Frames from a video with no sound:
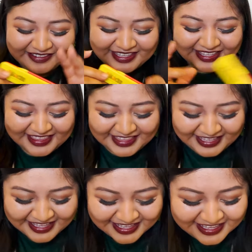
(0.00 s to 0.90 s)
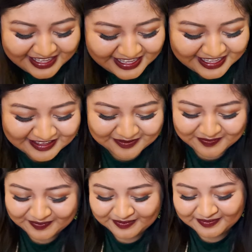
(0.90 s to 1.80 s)
with.
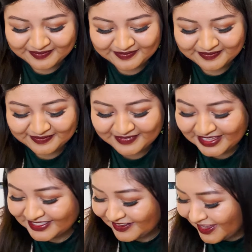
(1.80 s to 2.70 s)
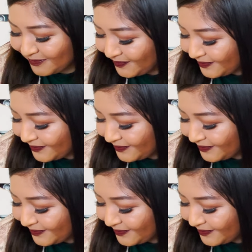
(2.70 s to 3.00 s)
um, so yeah.